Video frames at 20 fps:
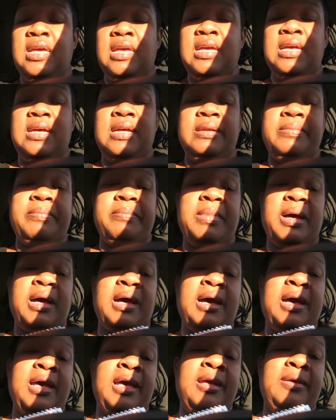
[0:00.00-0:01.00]
then
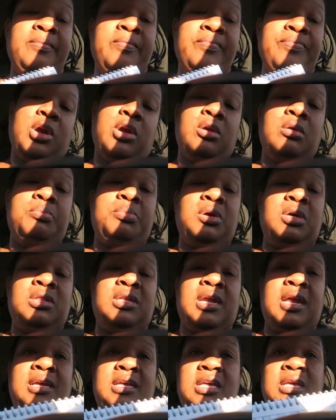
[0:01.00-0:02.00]
my record book
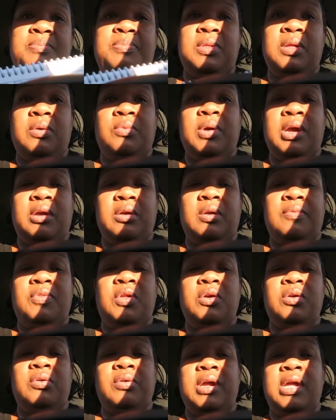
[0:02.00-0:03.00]
that I keep the record of
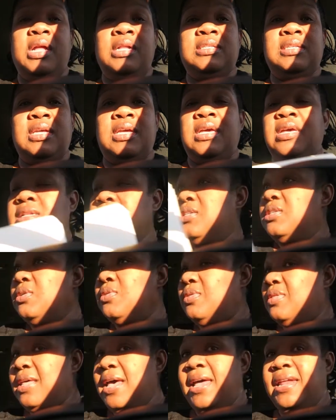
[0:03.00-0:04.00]
their grades in.
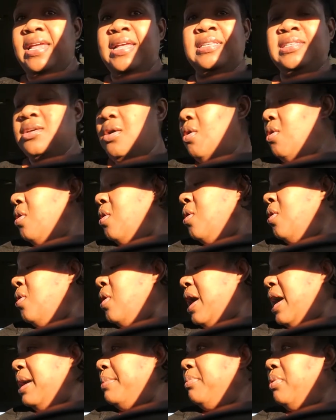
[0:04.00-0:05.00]
So that is
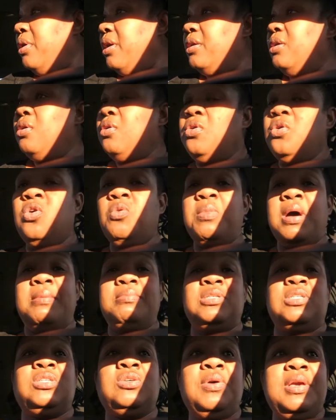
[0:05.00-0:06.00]
all I brought home.
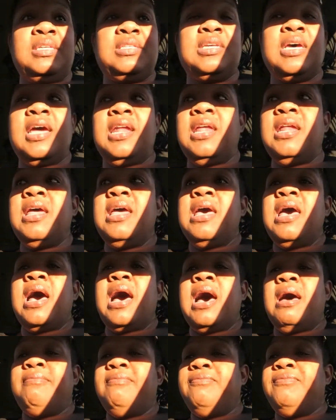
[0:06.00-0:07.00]
I'm so excited.
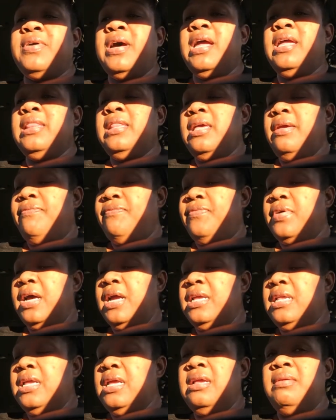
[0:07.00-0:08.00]
I'm finally
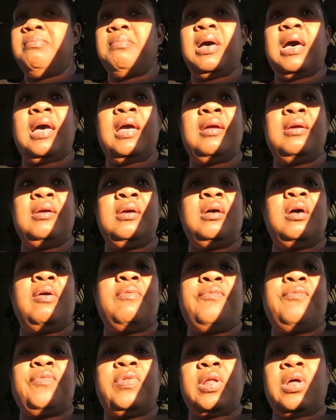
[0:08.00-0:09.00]
finding my
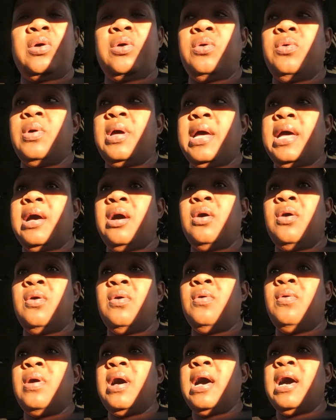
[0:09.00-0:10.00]
flow,
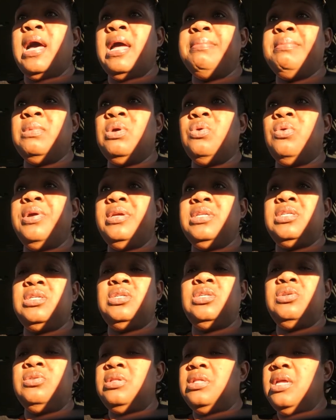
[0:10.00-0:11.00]
how I'm going to
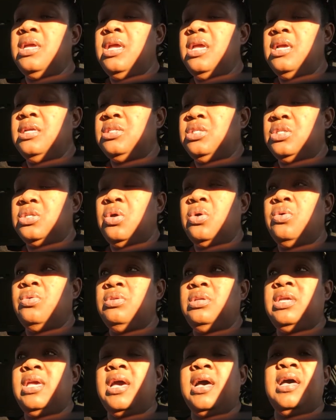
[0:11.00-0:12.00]
do things. So
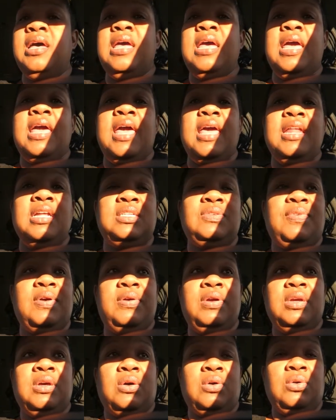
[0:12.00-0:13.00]
yeah, and it's
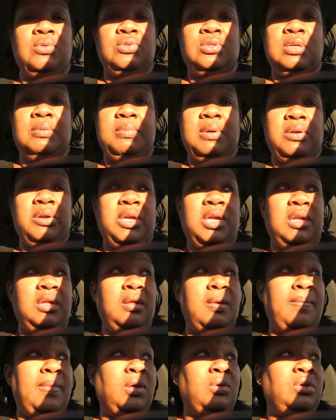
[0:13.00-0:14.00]
very cold, so I better get
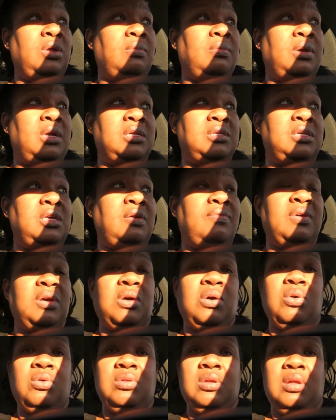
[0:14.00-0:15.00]
in the building, but it's even
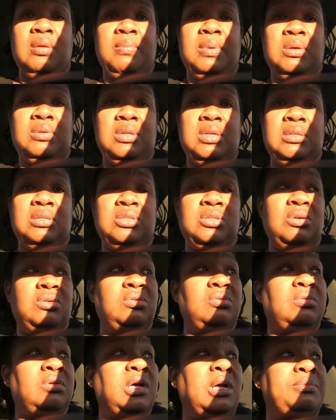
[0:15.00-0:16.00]
cold in the building,
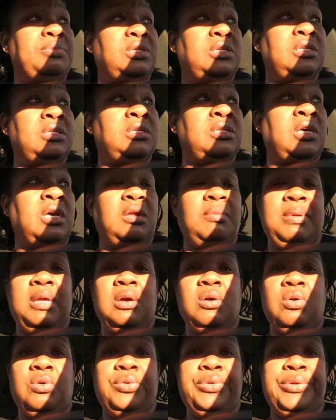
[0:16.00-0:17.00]
so I'm just gonna be
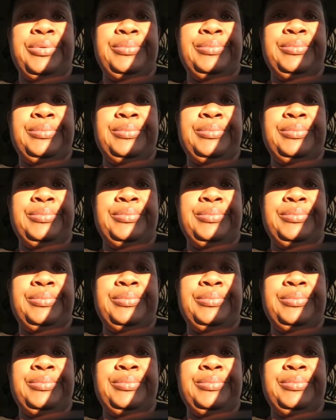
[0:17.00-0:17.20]
cold.